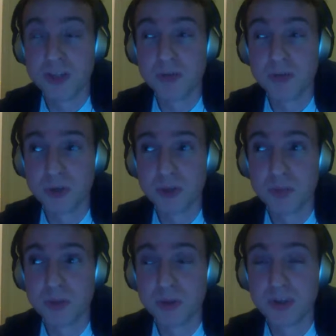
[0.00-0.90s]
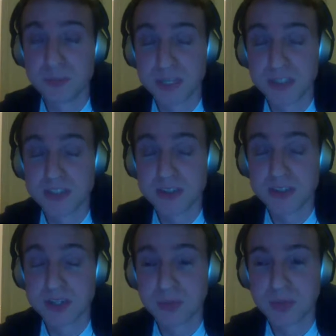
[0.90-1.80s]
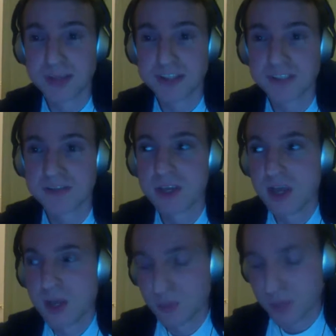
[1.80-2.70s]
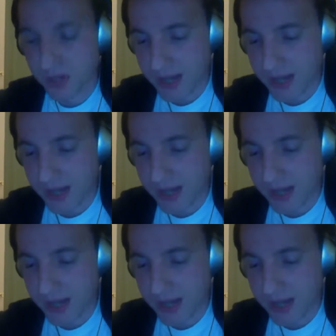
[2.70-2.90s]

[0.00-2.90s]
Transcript: really big deal and impressive. But yeah,